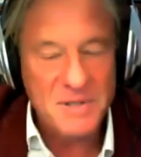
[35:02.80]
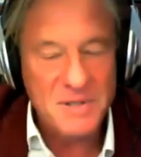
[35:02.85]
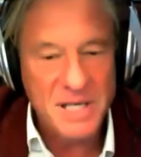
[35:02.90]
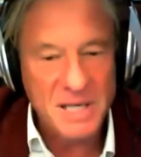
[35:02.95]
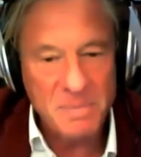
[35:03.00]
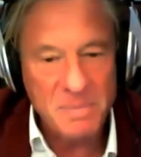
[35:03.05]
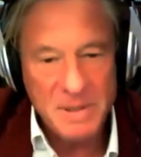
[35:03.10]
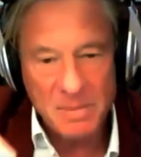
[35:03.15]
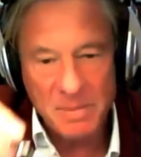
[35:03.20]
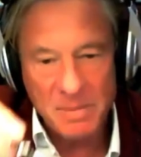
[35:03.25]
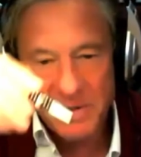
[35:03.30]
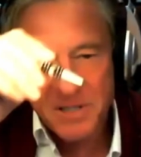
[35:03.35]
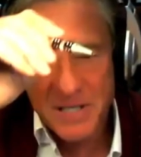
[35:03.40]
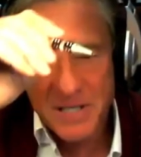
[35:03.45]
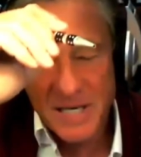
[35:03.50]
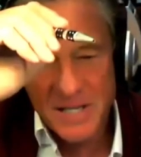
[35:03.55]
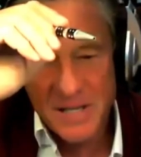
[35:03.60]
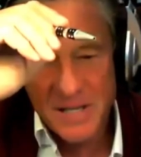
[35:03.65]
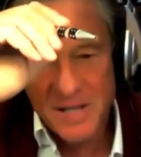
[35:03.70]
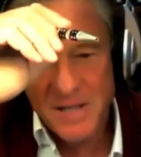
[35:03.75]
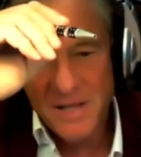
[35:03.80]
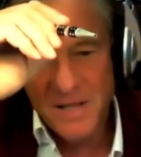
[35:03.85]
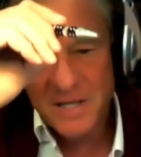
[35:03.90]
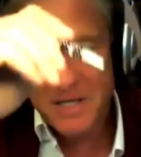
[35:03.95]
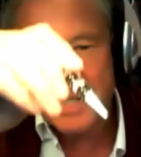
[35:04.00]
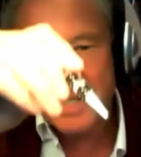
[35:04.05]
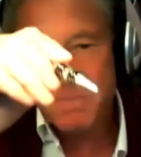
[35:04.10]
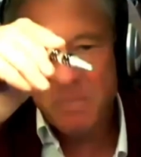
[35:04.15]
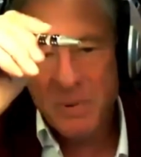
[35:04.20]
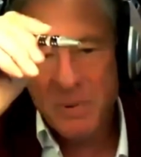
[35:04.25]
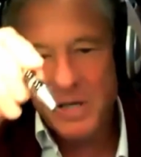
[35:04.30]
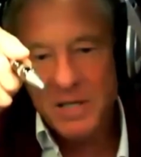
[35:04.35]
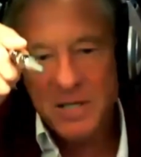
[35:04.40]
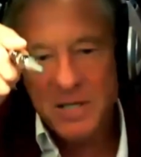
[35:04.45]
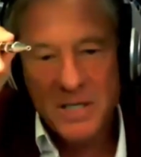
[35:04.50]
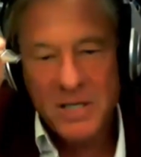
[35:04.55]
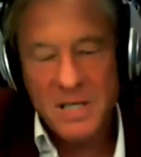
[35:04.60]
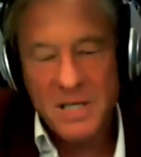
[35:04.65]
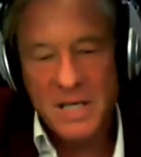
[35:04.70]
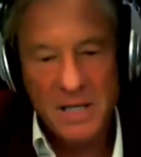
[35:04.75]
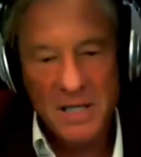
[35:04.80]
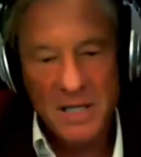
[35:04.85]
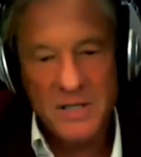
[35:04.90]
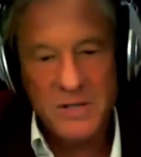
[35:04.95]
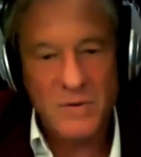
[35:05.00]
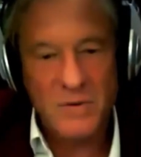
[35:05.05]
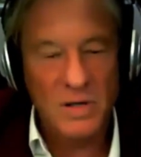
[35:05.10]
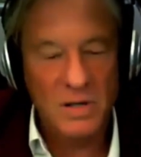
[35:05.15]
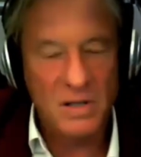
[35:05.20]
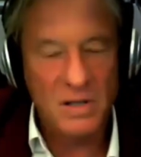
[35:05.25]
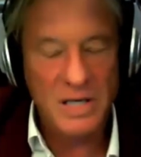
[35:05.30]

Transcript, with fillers: get people to say this person in this role,